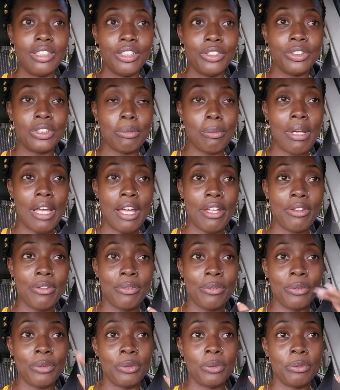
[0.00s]
used the
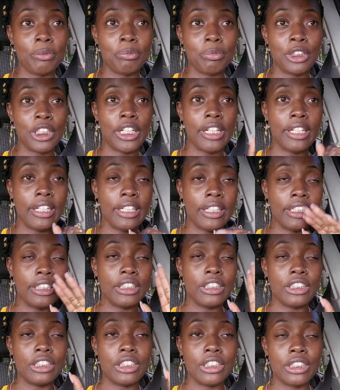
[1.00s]
bathroom,
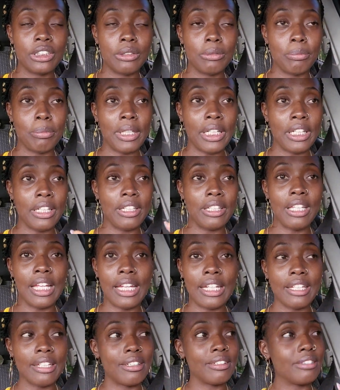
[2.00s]
changed,
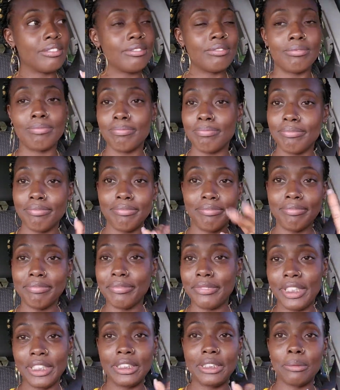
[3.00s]

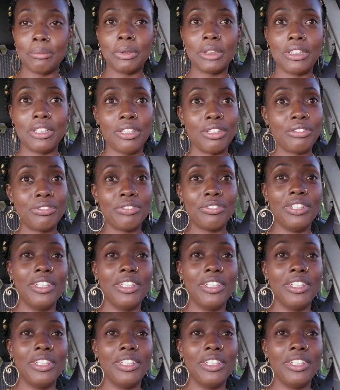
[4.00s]
did some stuff.